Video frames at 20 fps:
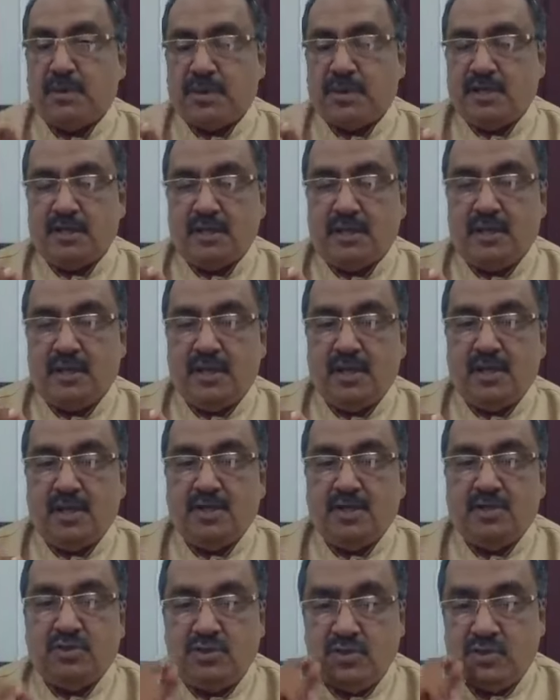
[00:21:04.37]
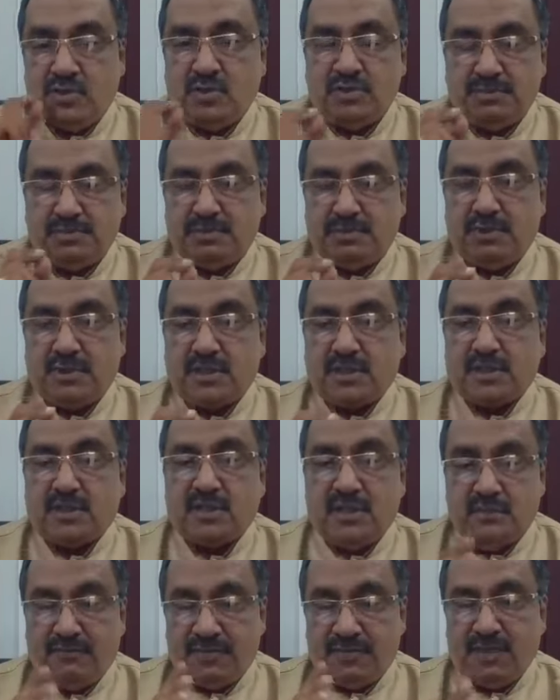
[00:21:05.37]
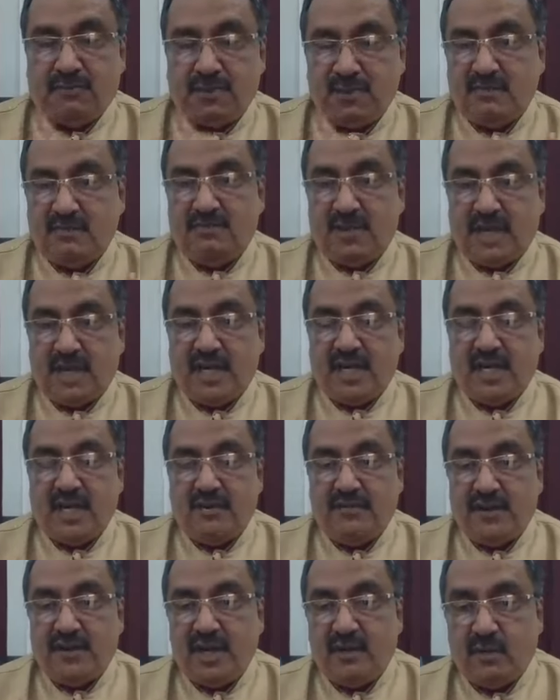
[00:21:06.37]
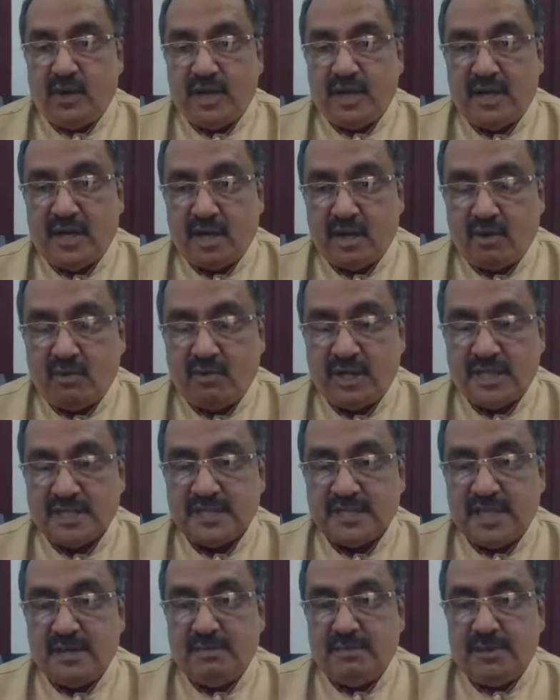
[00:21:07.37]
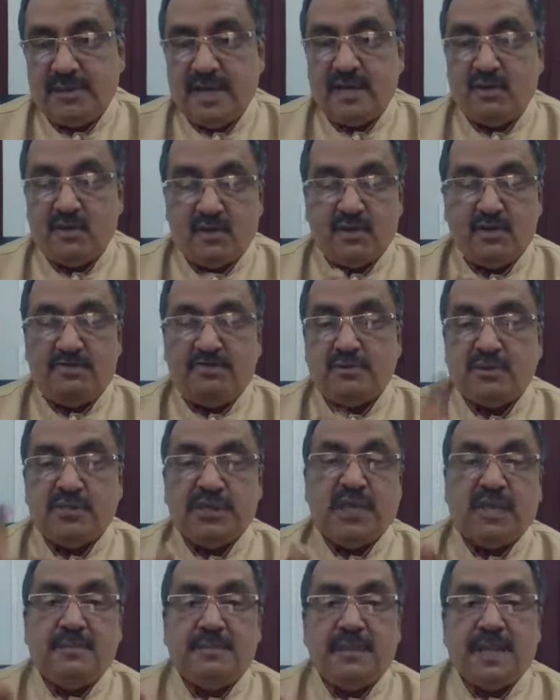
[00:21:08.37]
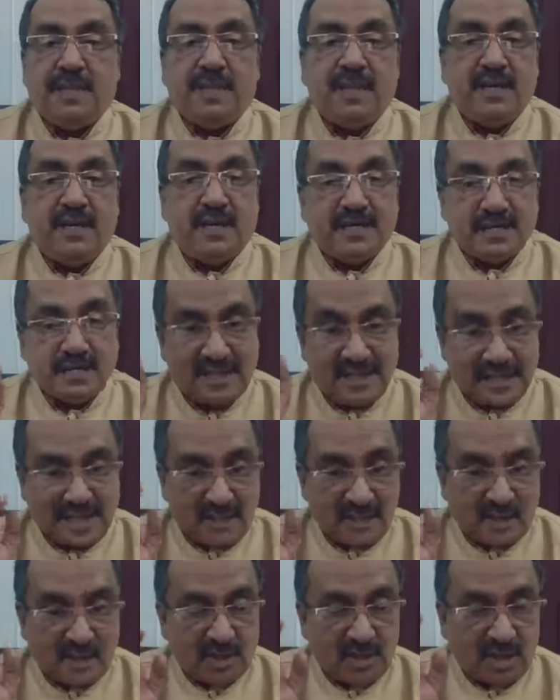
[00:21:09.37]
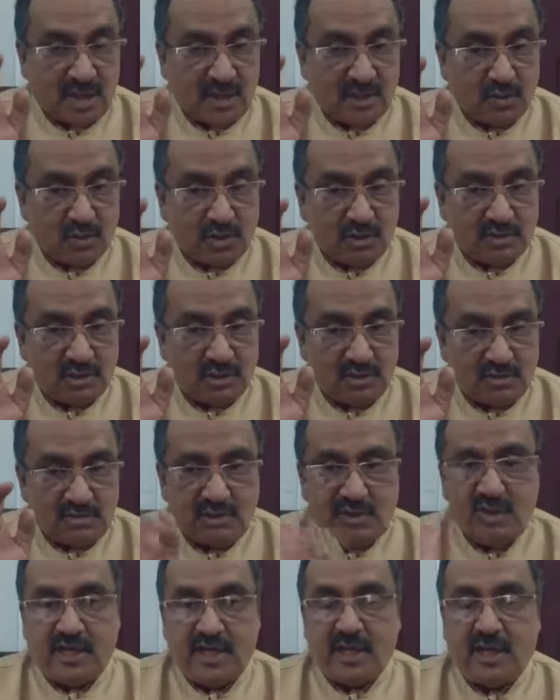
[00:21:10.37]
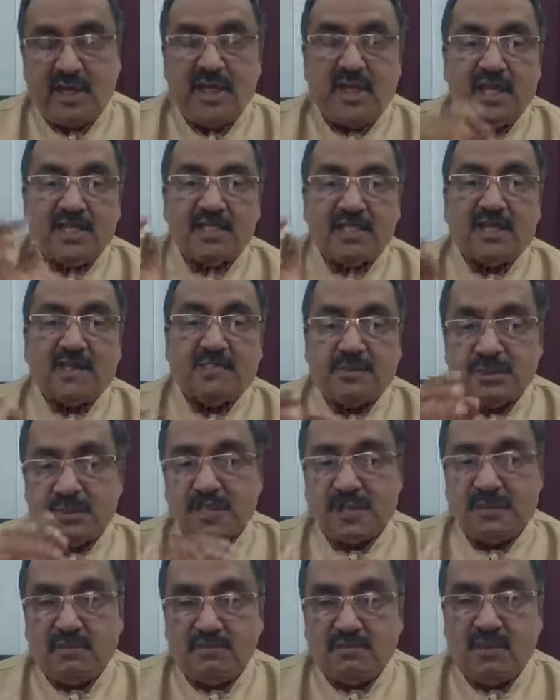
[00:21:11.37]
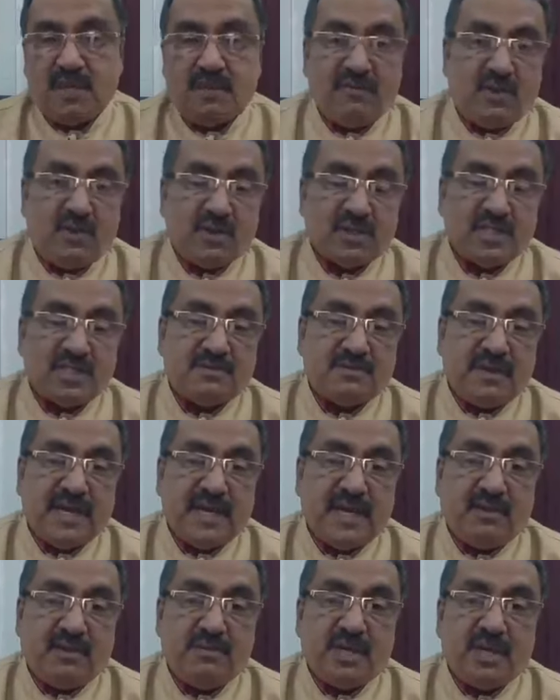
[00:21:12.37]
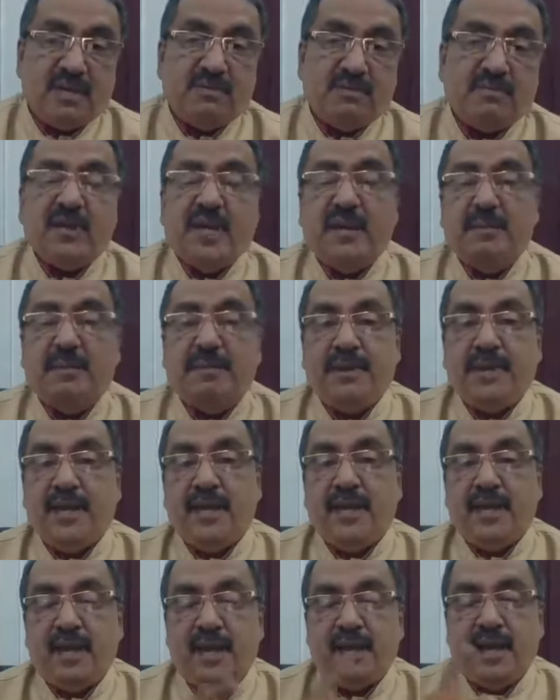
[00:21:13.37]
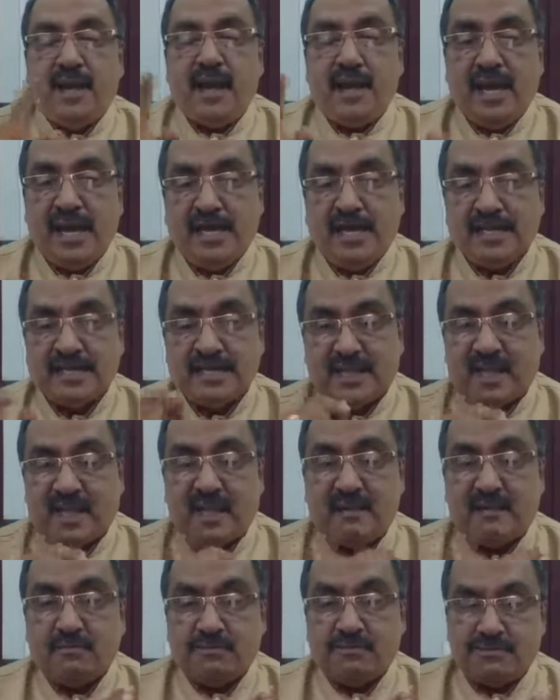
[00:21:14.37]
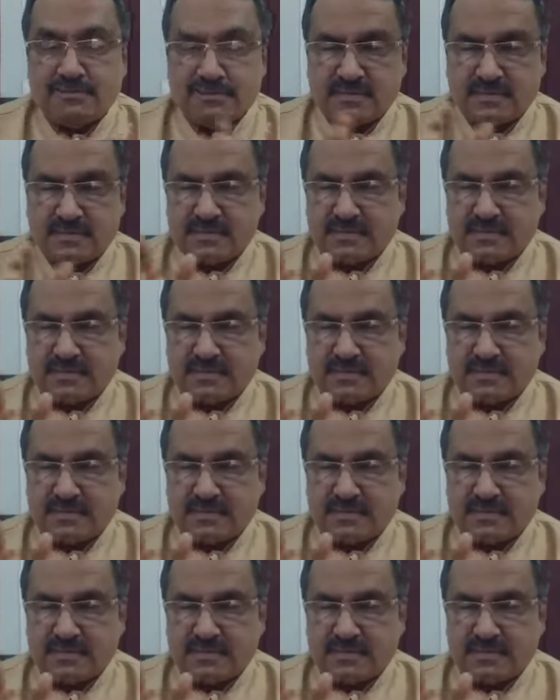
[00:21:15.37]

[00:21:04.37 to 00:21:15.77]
important. Don't put, if suppose if you identify one account as NPA, don't put the NPA date as 31/3/2020. Suppose some advances might have become NPA as on,